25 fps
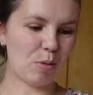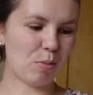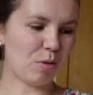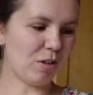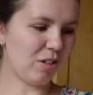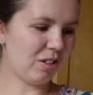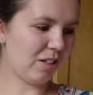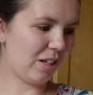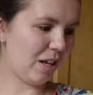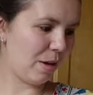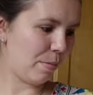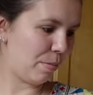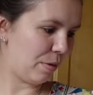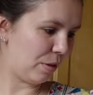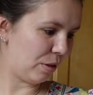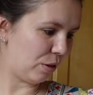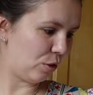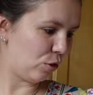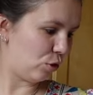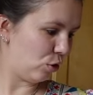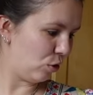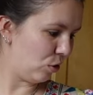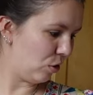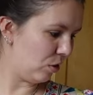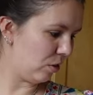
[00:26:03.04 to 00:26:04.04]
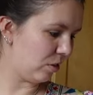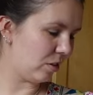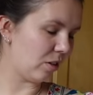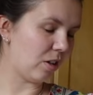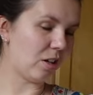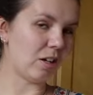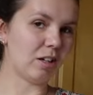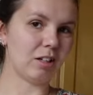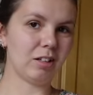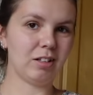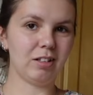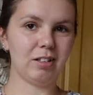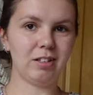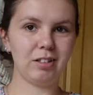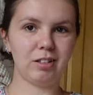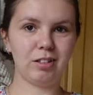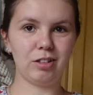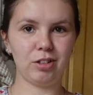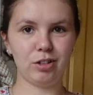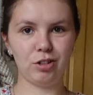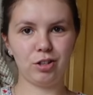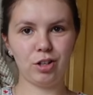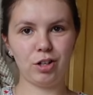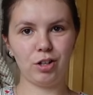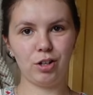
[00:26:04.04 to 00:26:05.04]
was keeping the shorts on
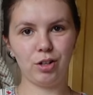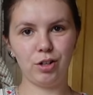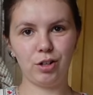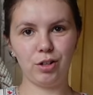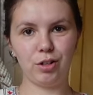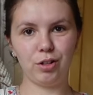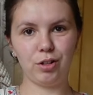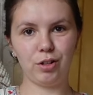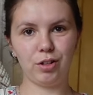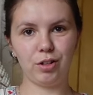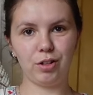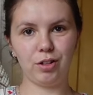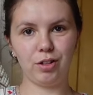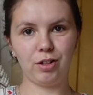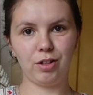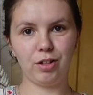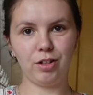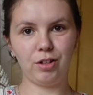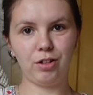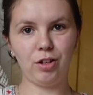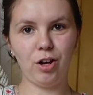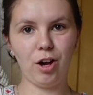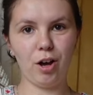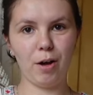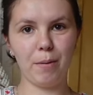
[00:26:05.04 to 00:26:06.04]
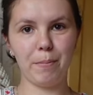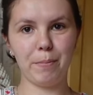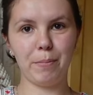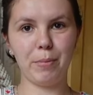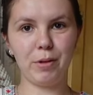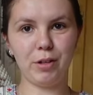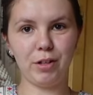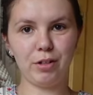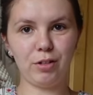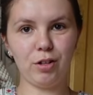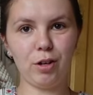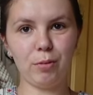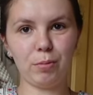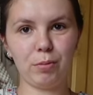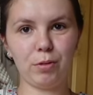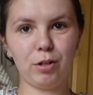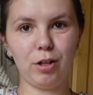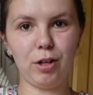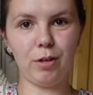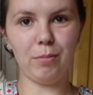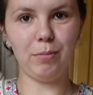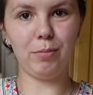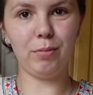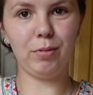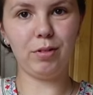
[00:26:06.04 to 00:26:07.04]
to show you the top, but the top
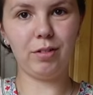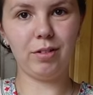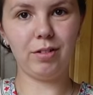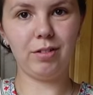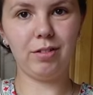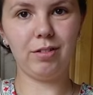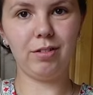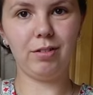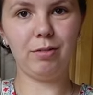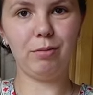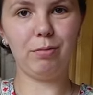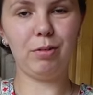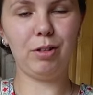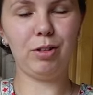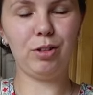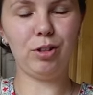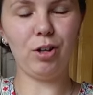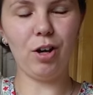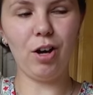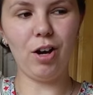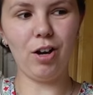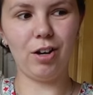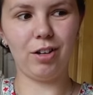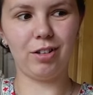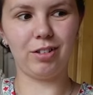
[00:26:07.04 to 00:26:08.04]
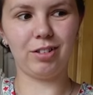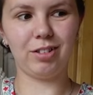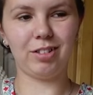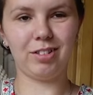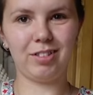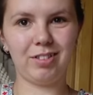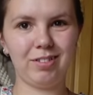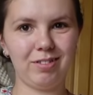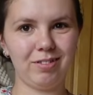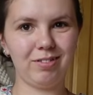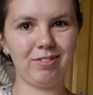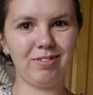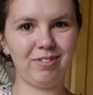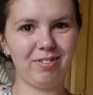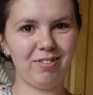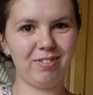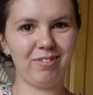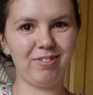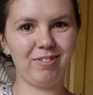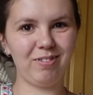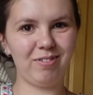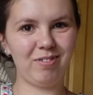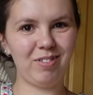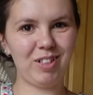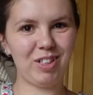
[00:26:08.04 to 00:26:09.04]
comes with shorts,
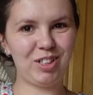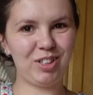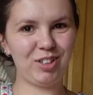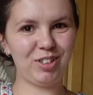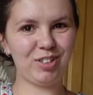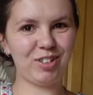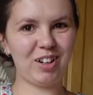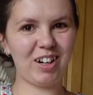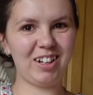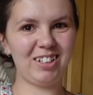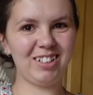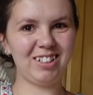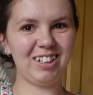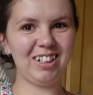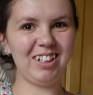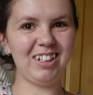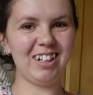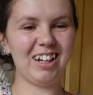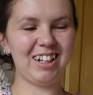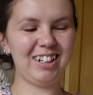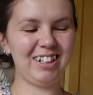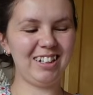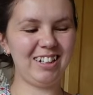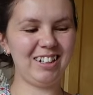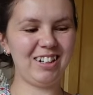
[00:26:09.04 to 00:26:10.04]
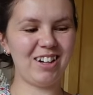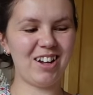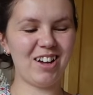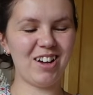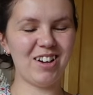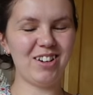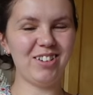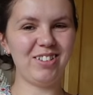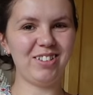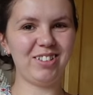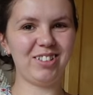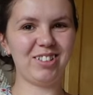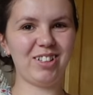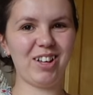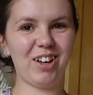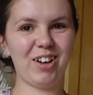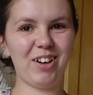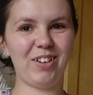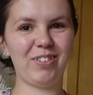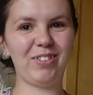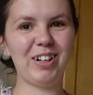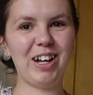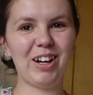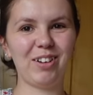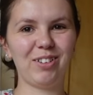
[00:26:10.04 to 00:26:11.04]
which is crazy. I didn't know, so
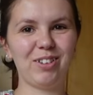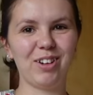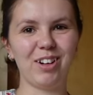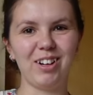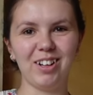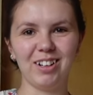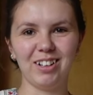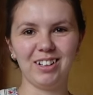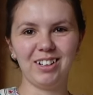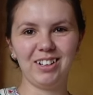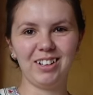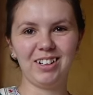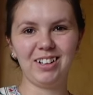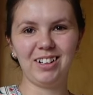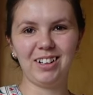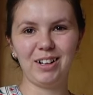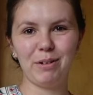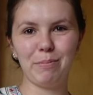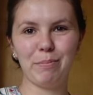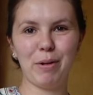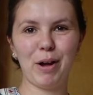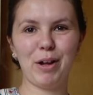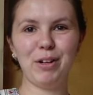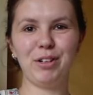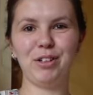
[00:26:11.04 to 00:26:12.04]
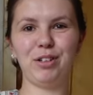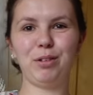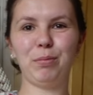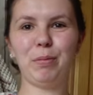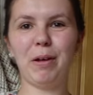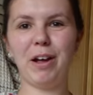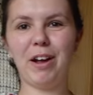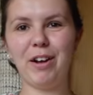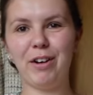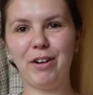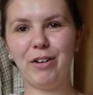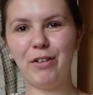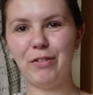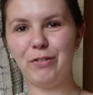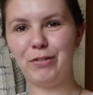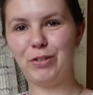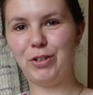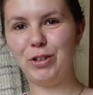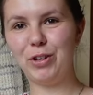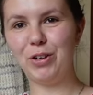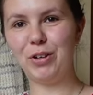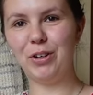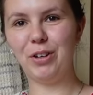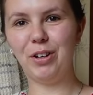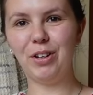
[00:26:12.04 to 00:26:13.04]
I've now got bonus pair of
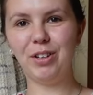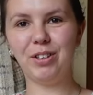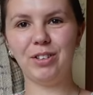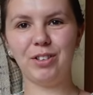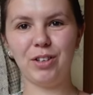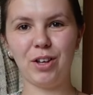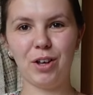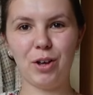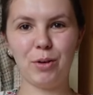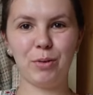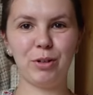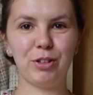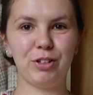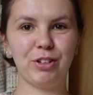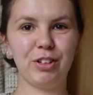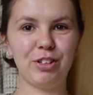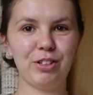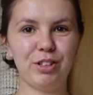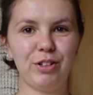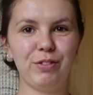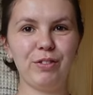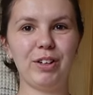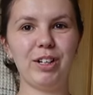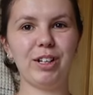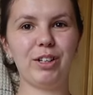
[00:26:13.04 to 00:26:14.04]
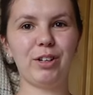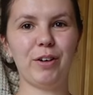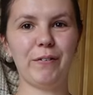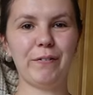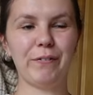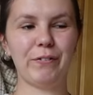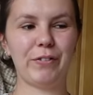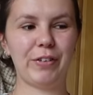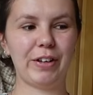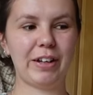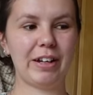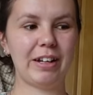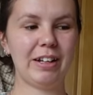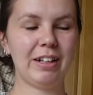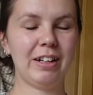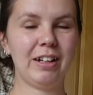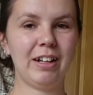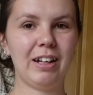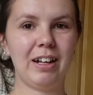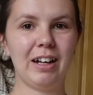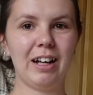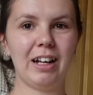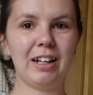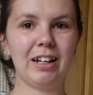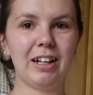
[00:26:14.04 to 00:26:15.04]
shorts, which are actually really comfy,
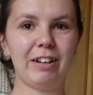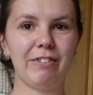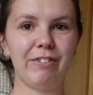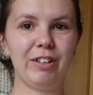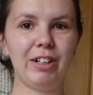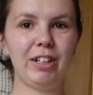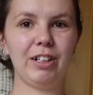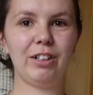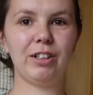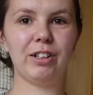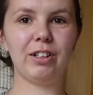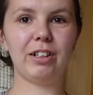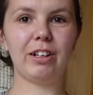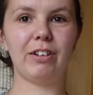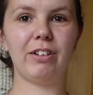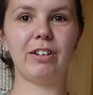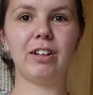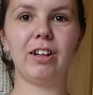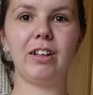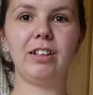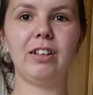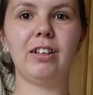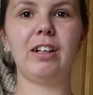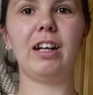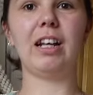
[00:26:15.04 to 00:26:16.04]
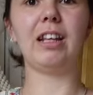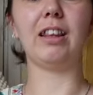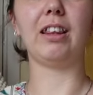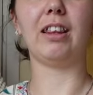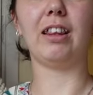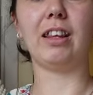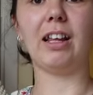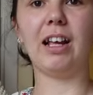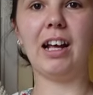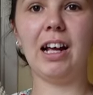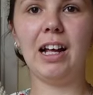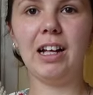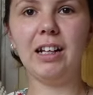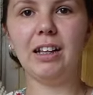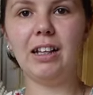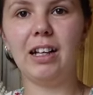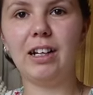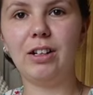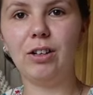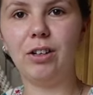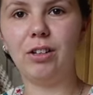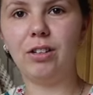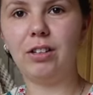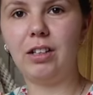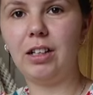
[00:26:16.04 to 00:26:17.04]
and they're really good. They're a nice length, and they're
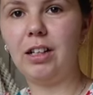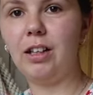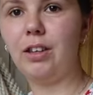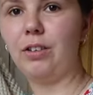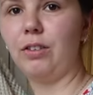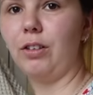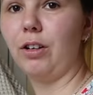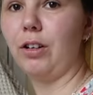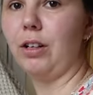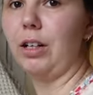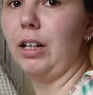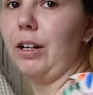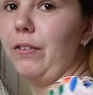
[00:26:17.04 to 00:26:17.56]
not see-through,